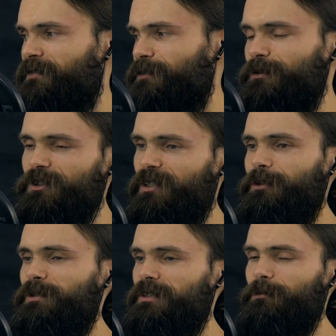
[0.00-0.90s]
to
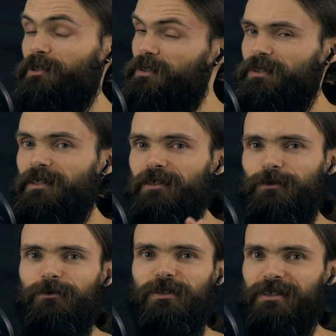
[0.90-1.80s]
chat with someone, it's
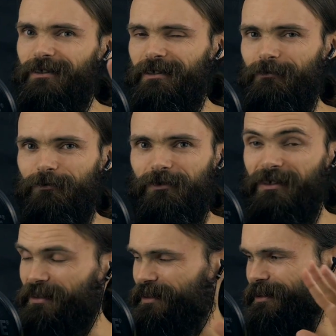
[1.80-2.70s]
nice, it's life.
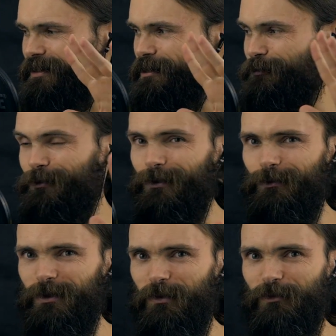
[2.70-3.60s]
It's life to
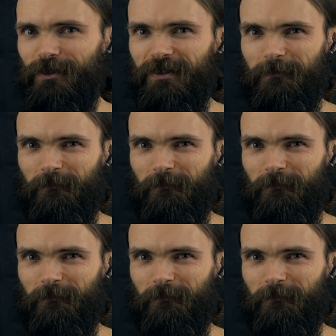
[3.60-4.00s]
talk with people.